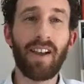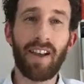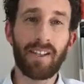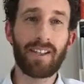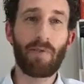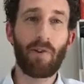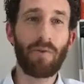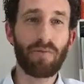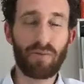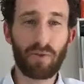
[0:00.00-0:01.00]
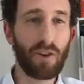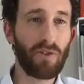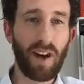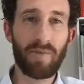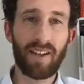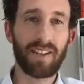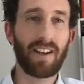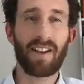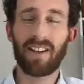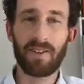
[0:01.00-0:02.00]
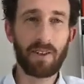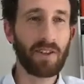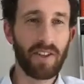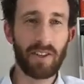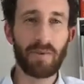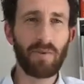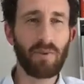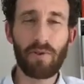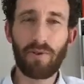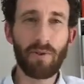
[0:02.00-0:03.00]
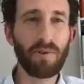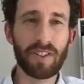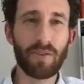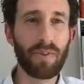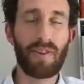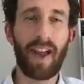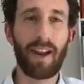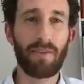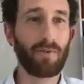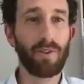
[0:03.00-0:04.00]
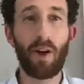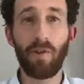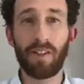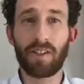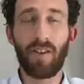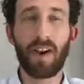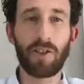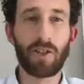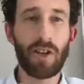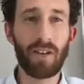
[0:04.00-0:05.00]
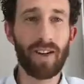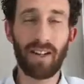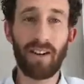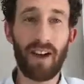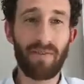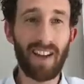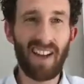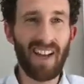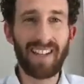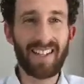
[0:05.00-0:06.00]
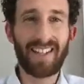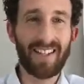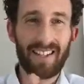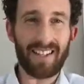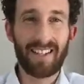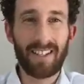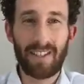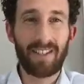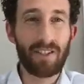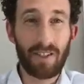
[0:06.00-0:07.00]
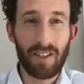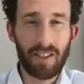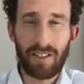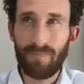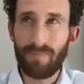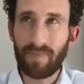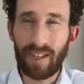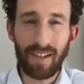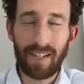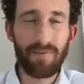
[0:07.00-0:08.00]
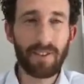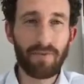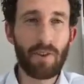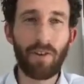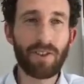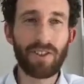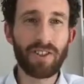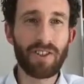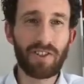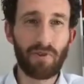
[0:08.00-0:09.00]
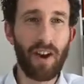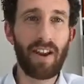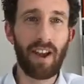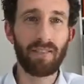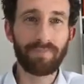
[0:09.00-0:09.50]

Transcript: It's our own programming, it's our conditioning, it's all the thoughts that we've had through the whole entire journey of our life that's led us to this level of consciousness right now.